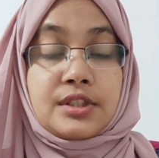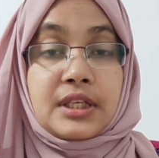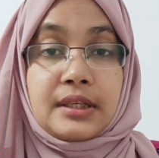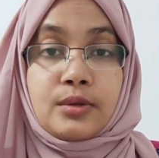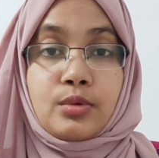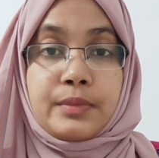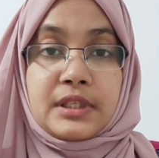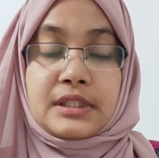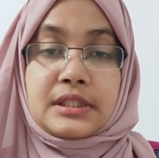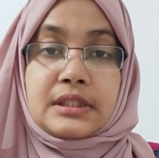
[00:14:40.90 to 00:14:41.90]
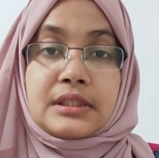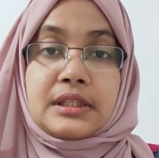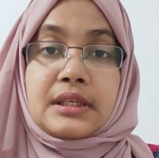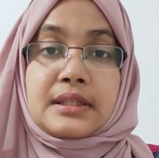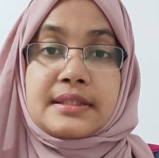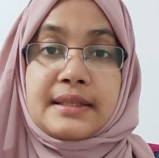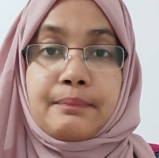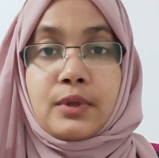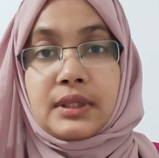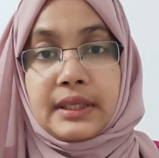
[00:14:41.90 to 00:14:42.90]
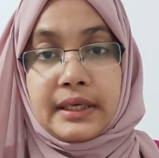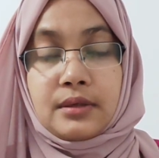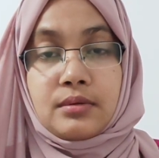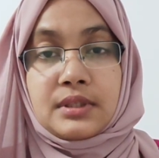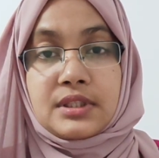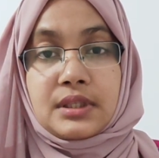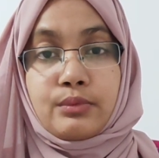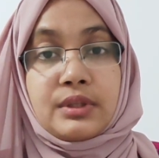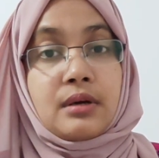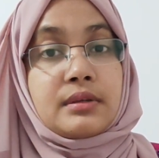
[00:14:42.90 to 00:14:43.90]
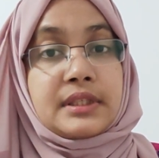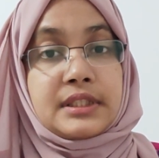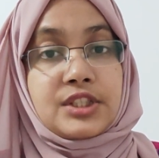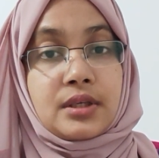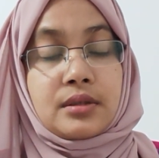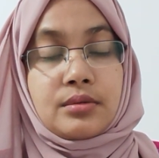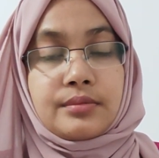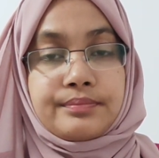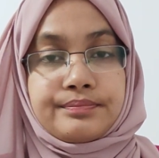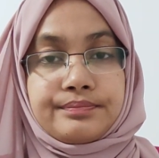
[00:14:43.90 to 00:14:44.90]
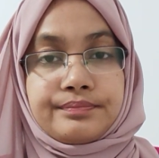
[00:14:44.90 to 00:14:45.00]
tell your patient in a simple language and without any jargon.